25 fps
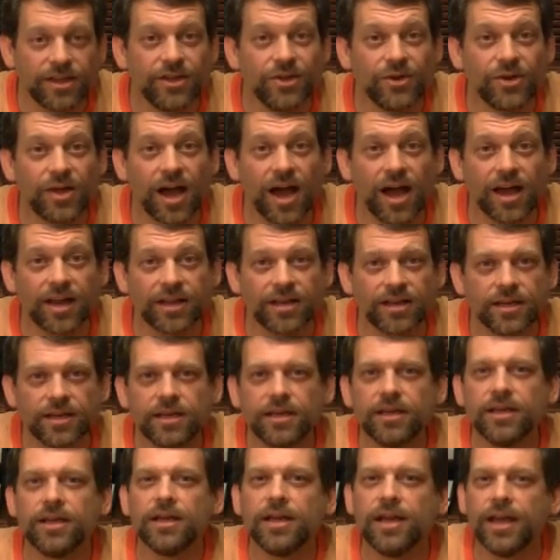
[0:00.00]
You got it
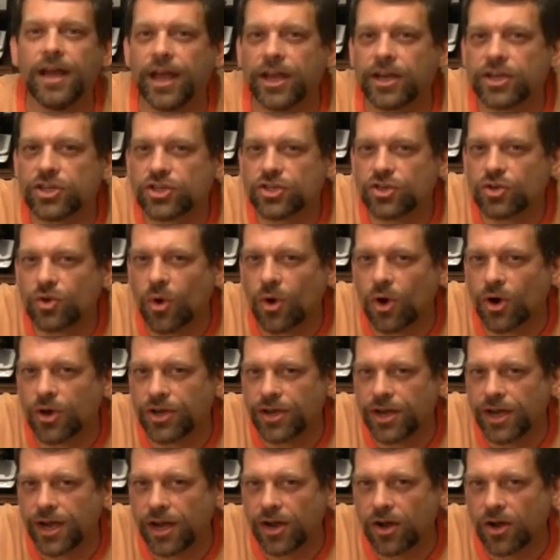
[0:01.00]

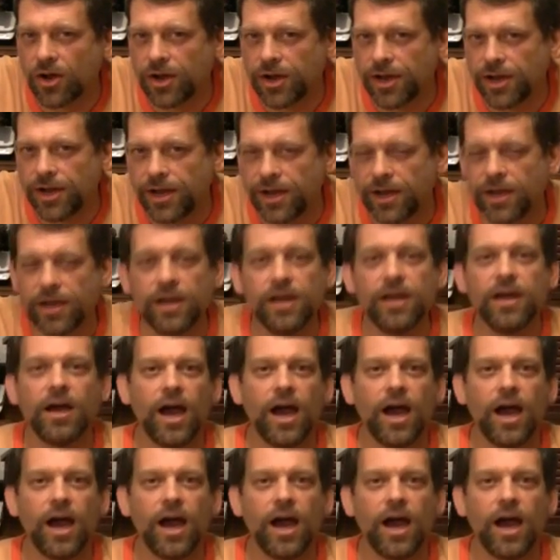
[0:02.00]
extraordinary.